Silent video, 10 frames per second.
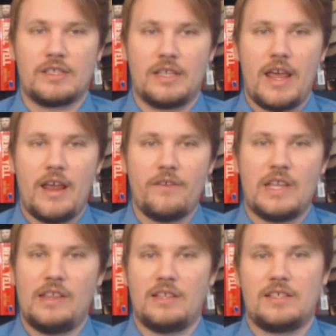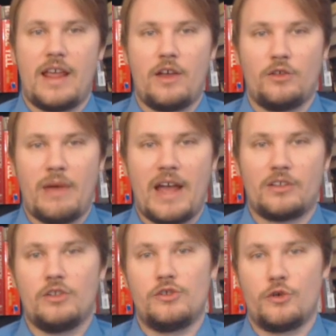slaves and then sailed
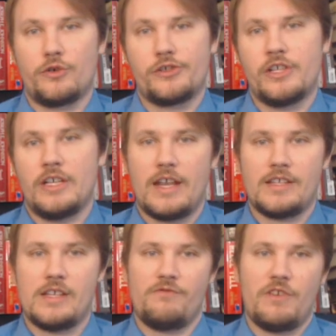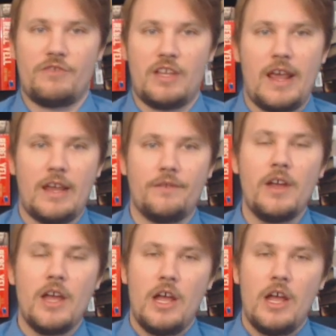back to Georgia in 1858.